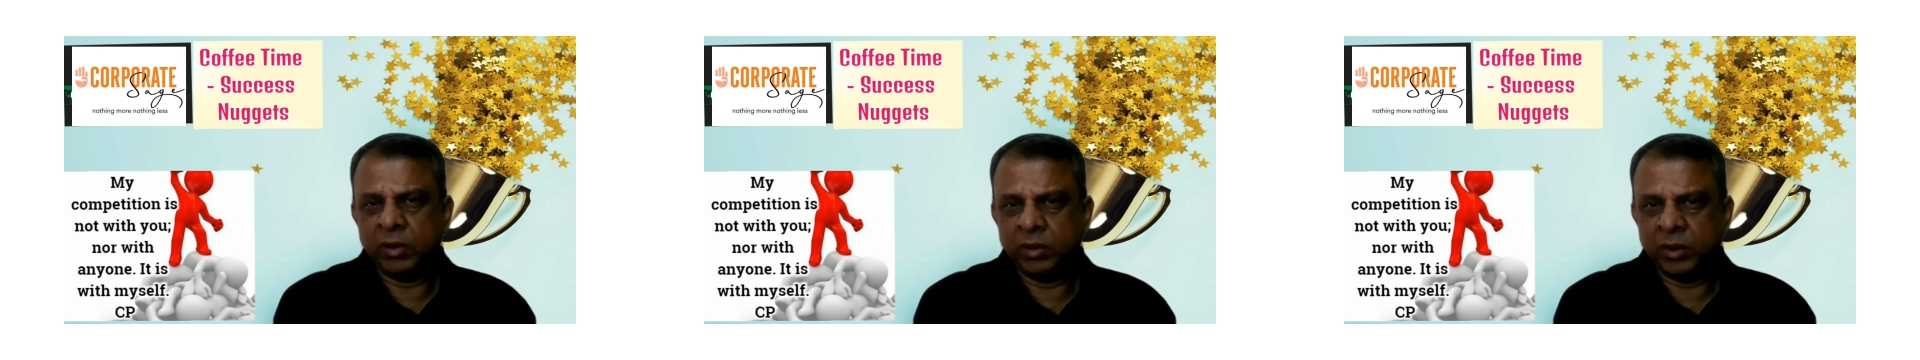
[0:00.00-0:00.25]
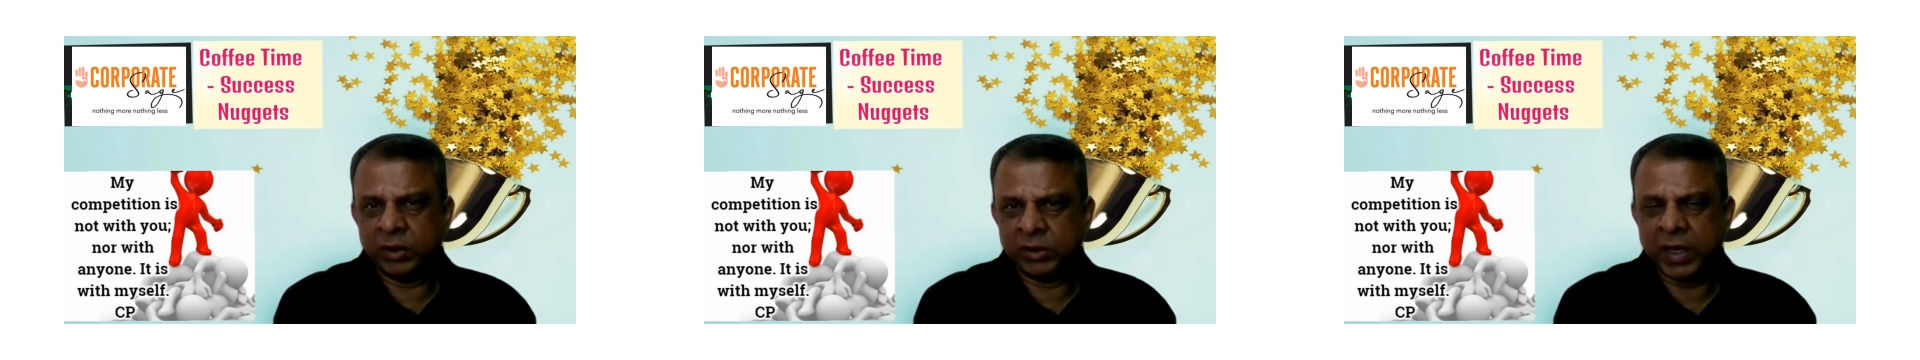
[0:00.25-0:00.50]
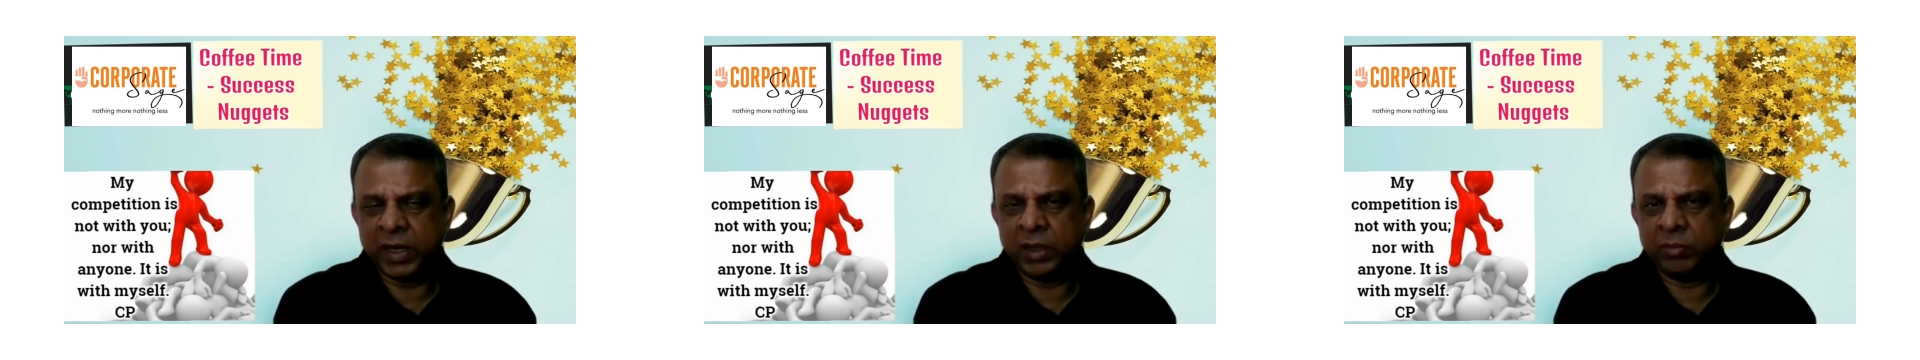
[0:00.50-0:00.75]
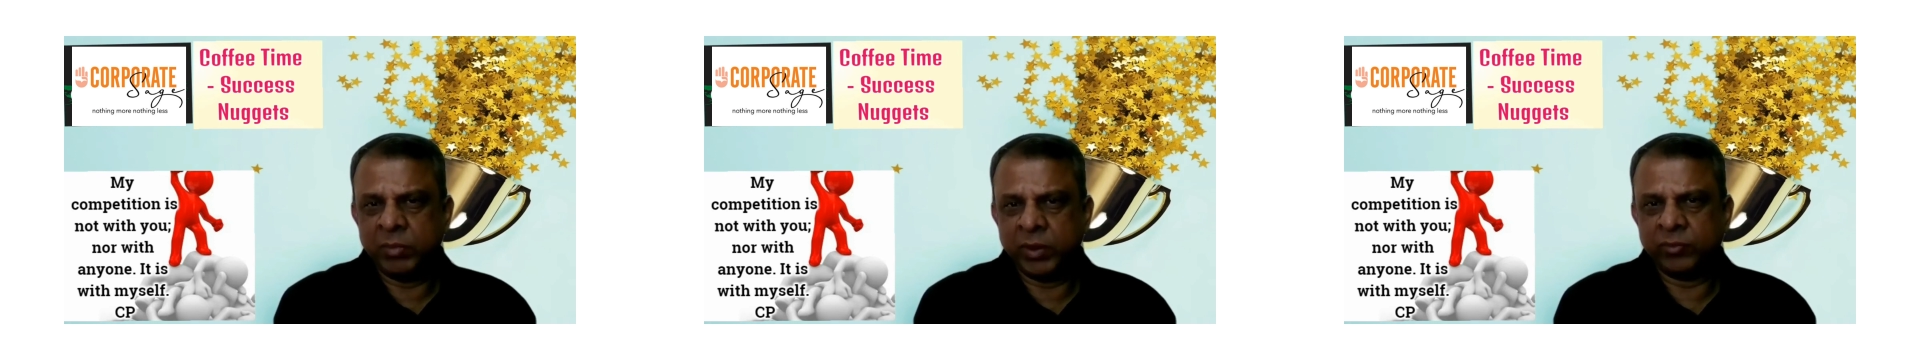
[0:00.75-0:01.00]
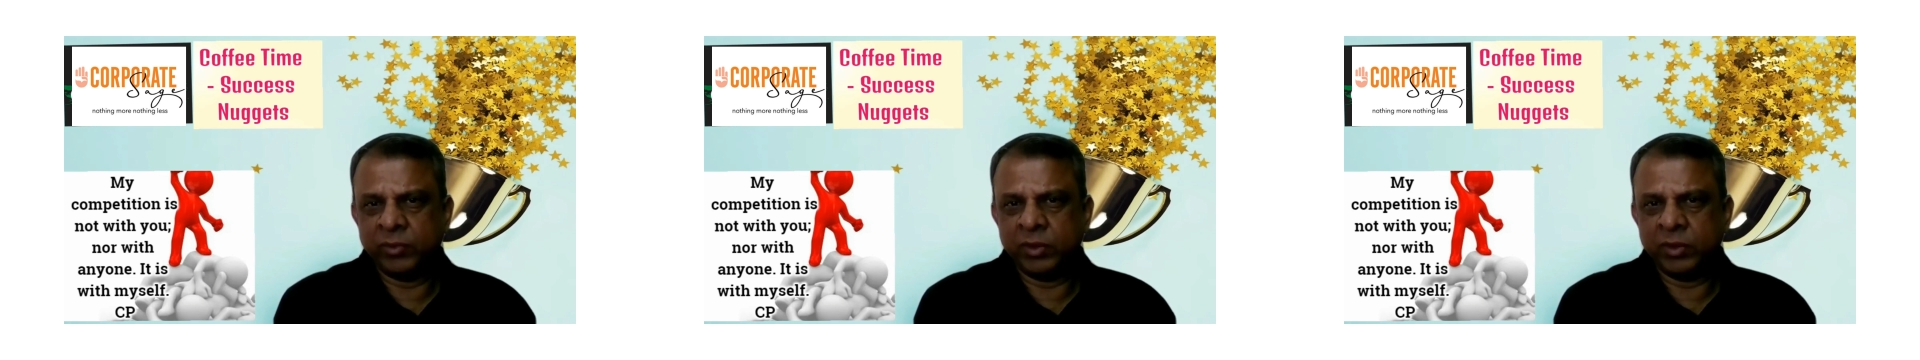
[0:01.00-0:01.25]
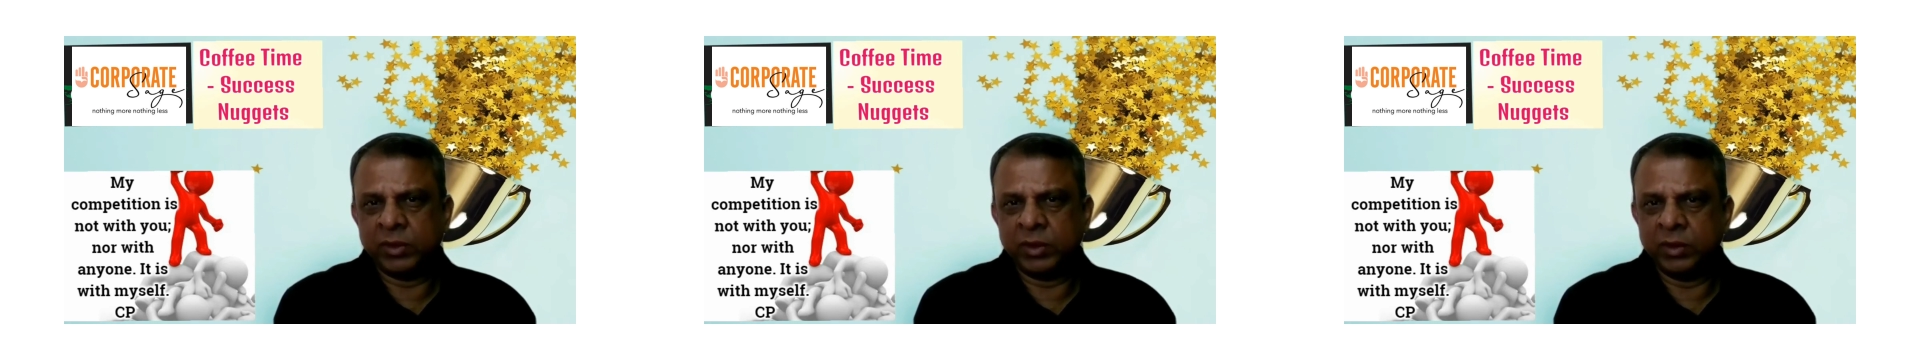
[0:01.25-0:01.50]
the time,
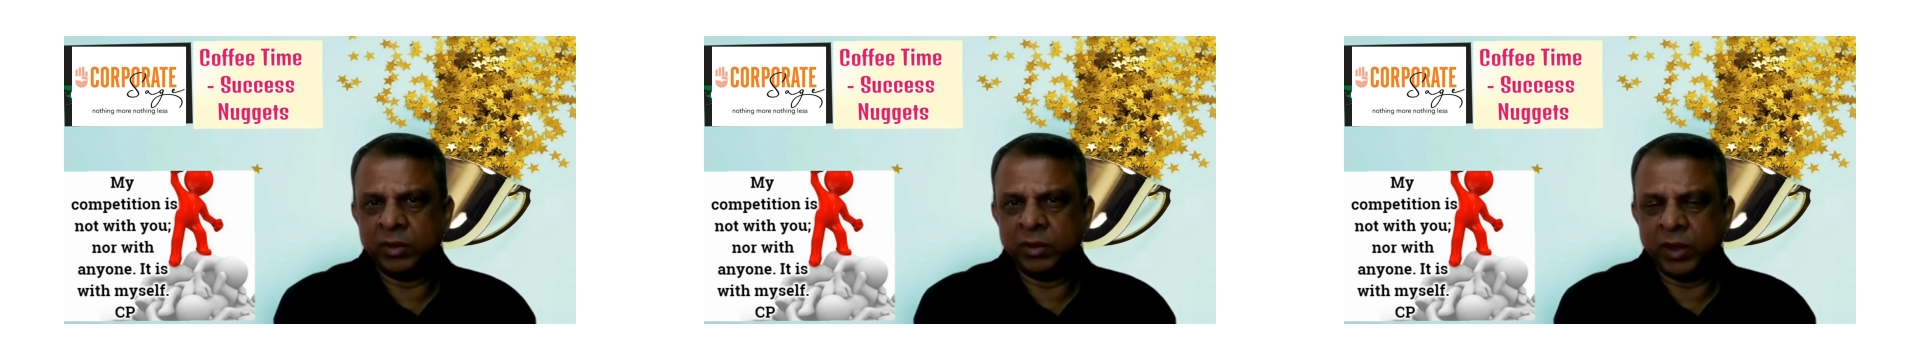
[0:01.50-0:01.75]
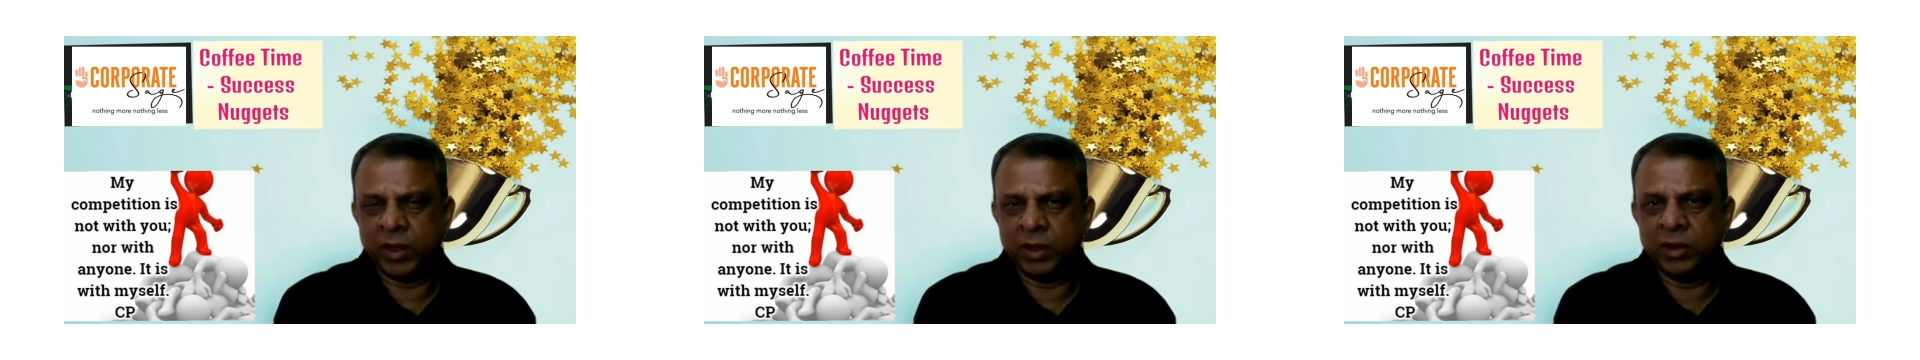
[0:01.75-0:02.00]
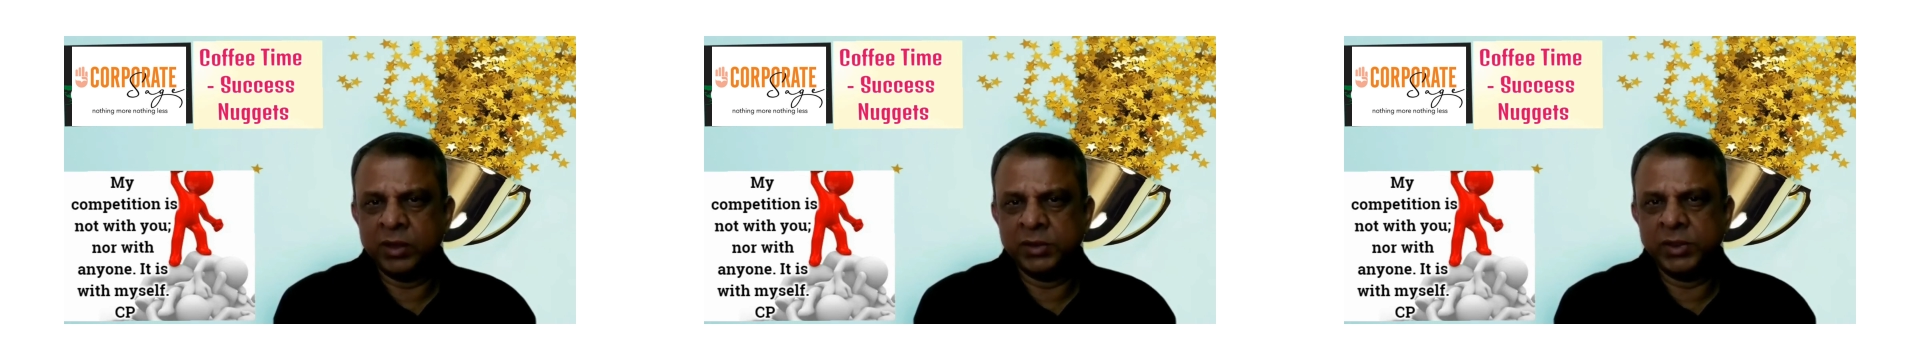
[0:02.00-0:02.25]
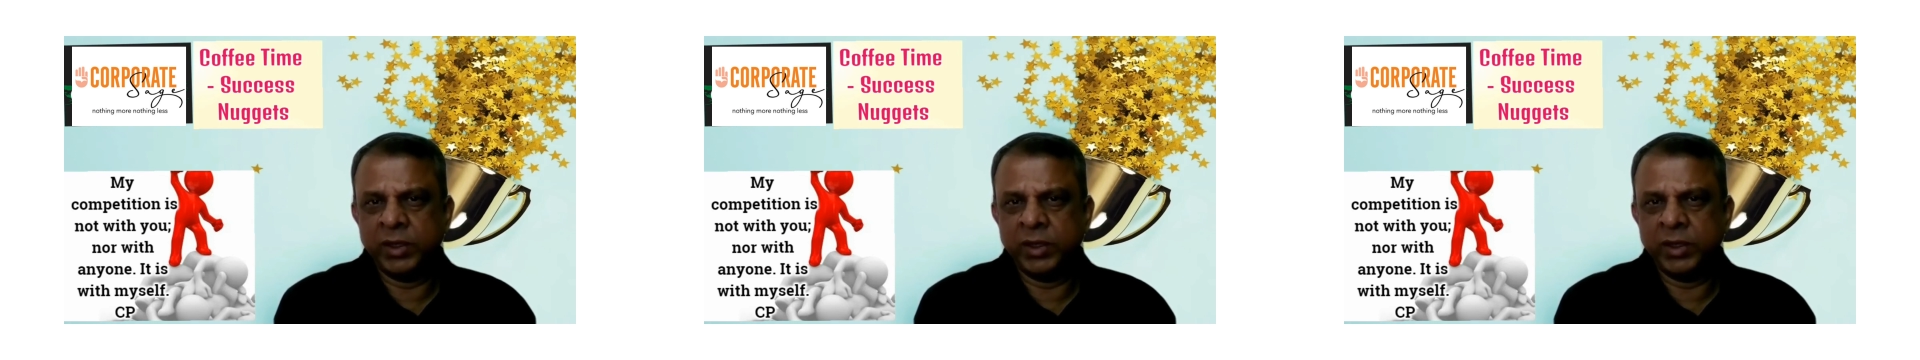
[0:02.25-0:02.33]
effort, and energy